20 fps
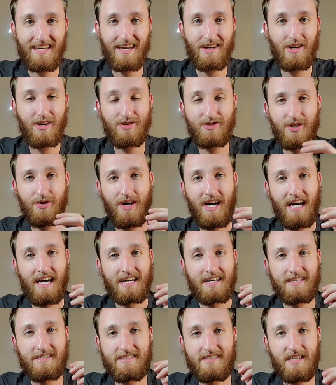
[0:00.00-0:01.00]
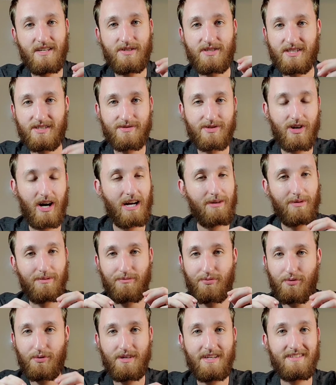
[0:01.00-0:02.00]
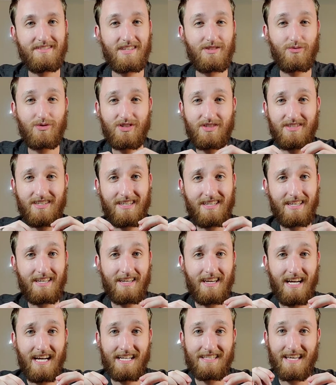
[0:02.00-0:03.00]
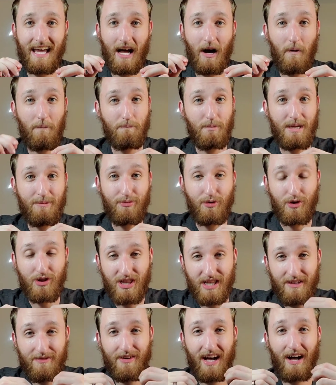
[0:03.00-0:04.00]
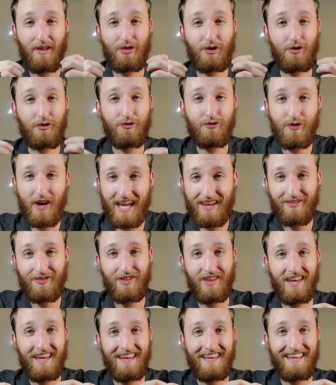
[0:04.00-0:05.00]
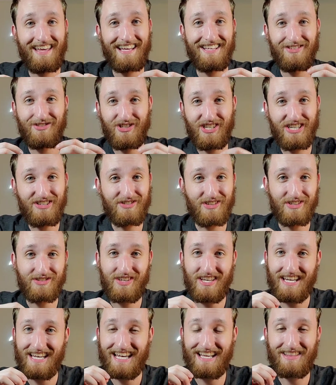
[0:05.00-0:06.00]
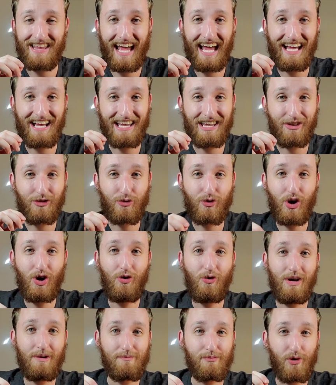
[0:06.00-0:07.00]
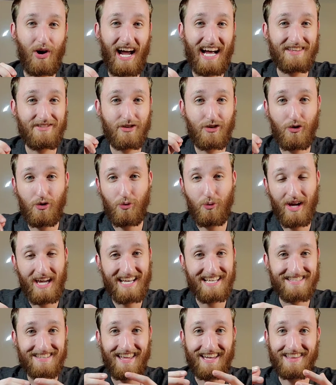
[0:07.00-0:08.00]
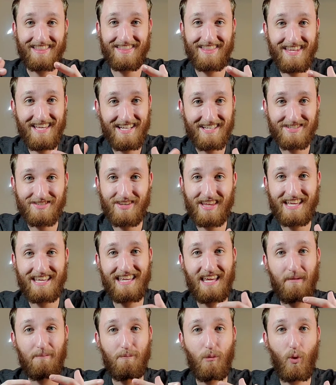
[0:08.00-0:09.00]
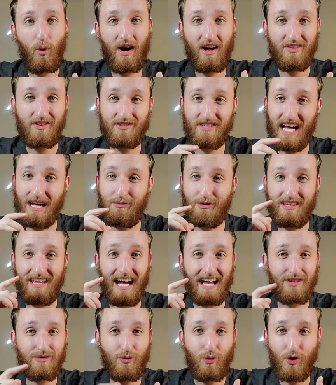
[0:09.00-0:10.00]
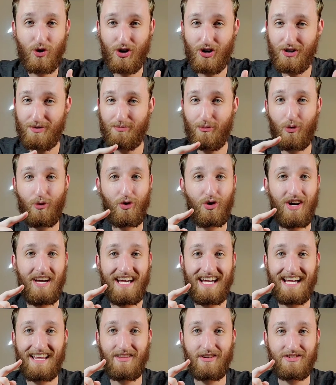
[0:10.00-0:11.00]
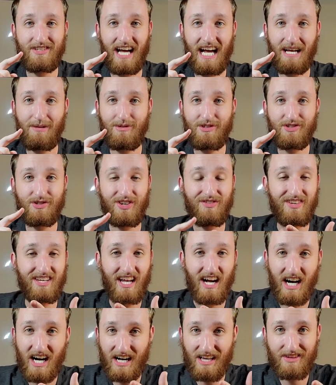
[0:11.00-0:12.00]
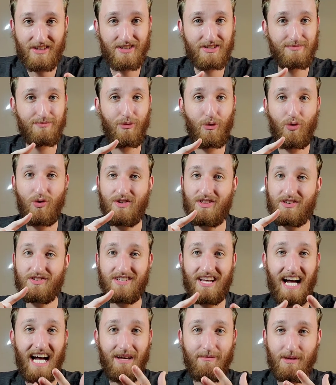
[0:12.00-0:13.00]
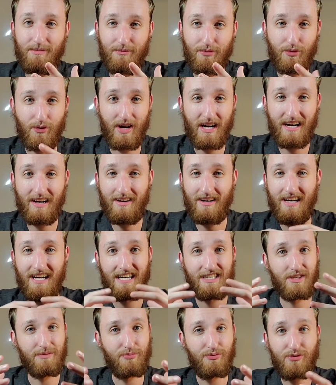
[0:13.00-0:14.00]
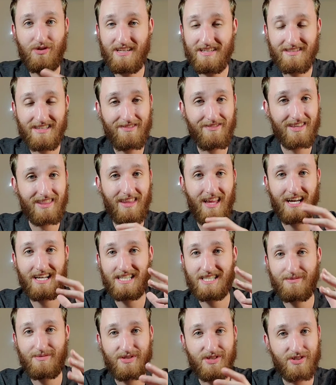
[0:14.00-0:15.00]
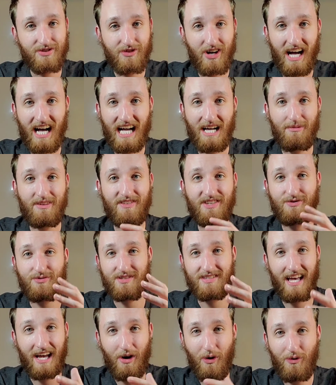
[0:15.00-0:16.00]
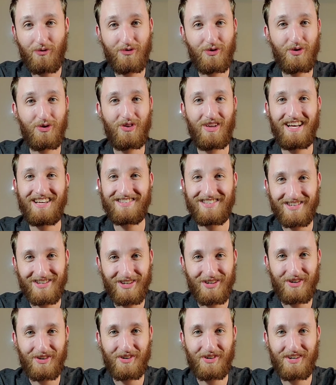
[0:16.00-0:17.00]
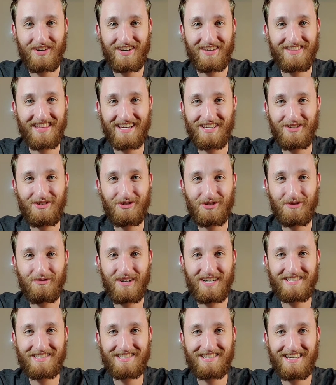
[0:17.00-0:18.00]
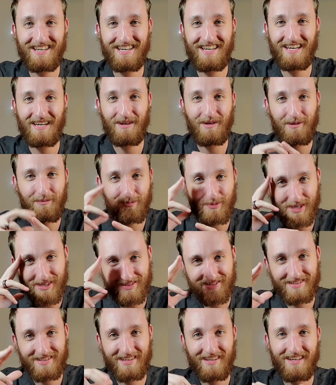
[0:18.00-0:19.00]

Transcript: and also consider subscribing, please, as we're seeking to help people live out their faith in Jesus and grow in practical ways like this so they can get more out of their time with God's Word, more in their time in serving others, more in their time in prayer. So please leave a like, subscribe if this was helpful to you. Thank you so much. Peace.